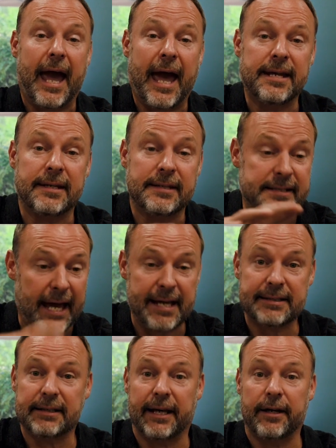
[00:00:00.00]
And
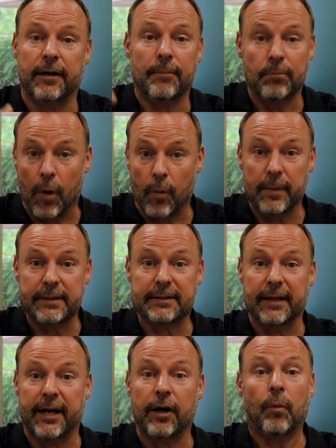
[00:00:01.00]
days later, moments
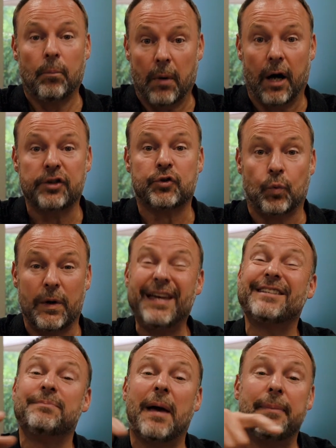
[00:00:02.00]
later, months,
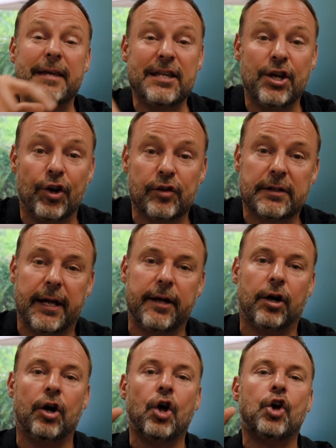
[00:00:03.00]
weeks, maybe years
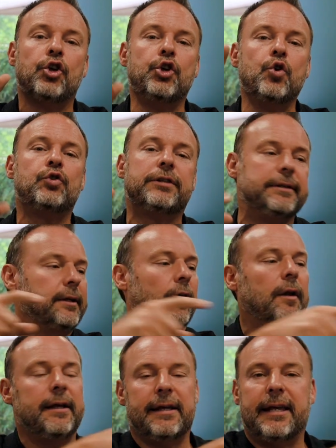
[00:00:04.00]
later, you
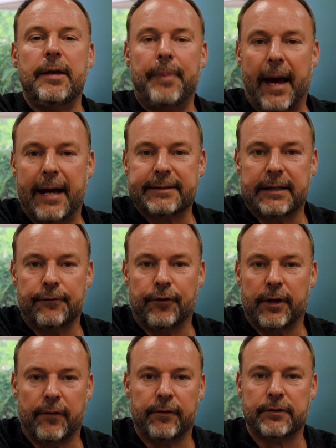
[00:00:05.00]
still keep asking
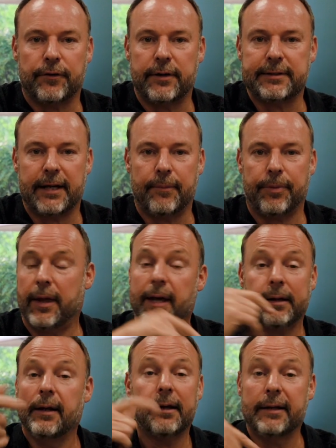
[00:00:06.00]
forgiveness for the same
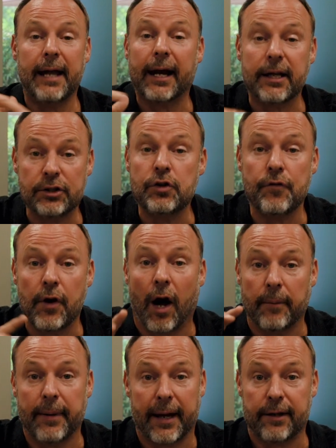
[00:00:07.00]
thing? Not because you've
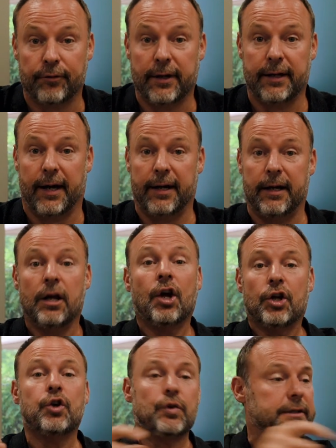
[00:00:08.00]
gone back and redone it.
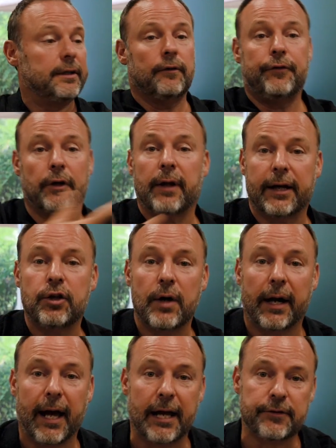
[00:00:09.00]
You still feel like you
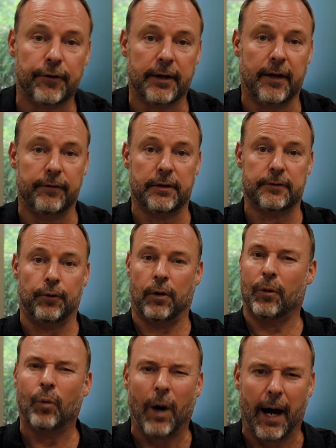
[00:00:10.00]
got to ask forgiveness
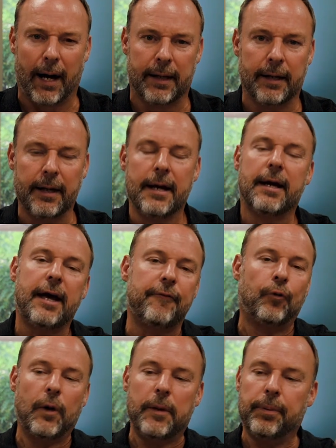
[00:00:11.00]
for it. Why?
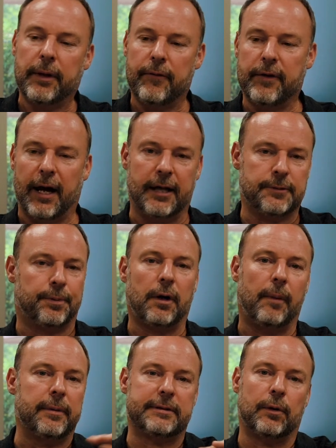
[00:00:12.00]
If we believe God's
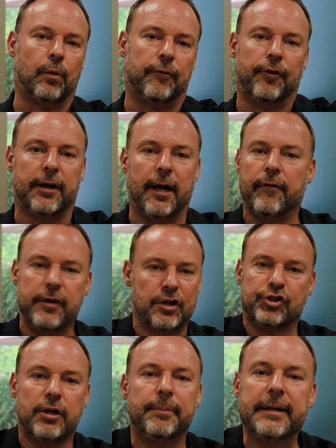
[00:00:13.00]
promise that we're forgiven, it
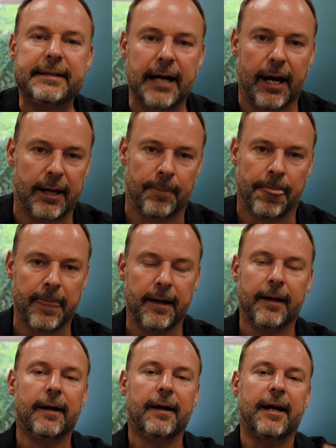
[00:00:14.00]
should be done.
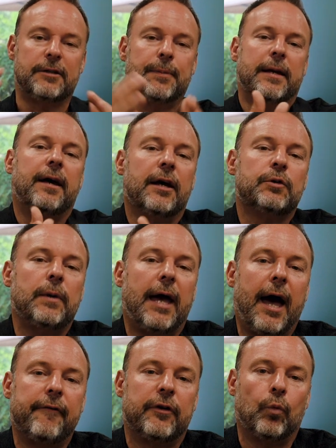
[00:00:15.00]
It's because we
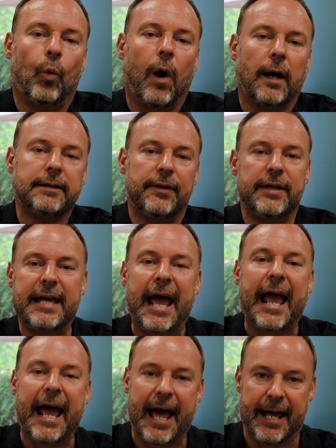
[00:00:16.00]
haven't walked in the
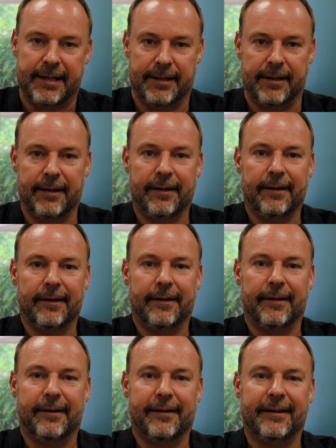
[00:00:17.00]
and.
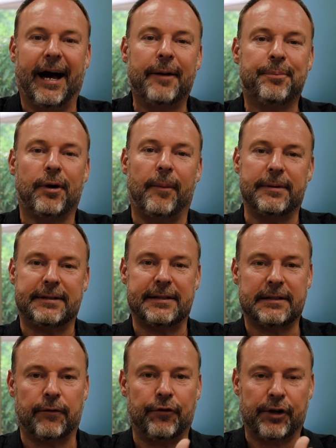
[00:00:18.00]
God
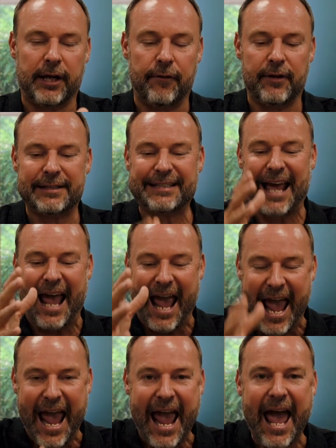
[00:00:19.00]
promises to forgive us
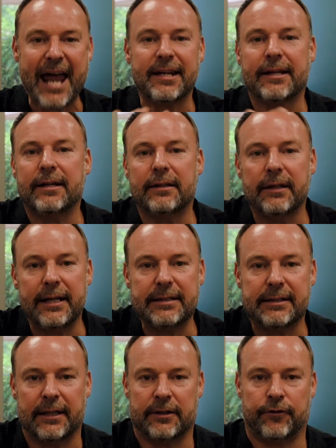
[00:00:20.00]
and
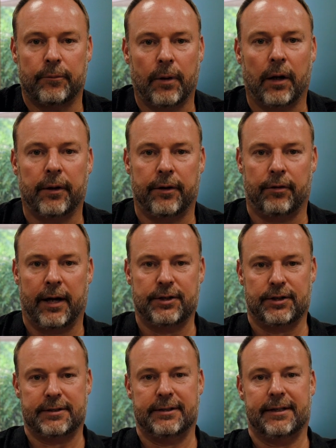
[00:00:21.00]
cleanse us from all
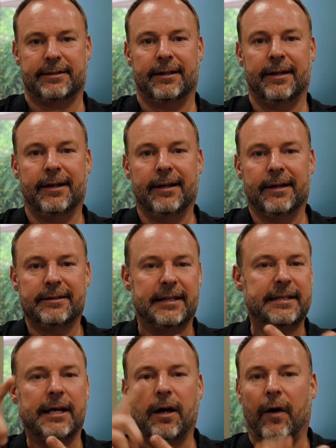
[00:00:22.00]
unrighteousness, to
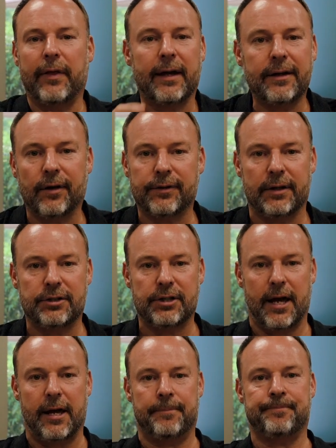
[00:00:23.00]
take all that guilt and
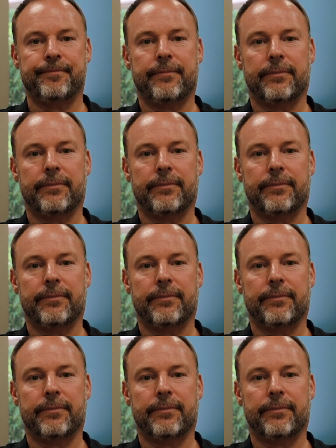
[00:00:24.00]
shame.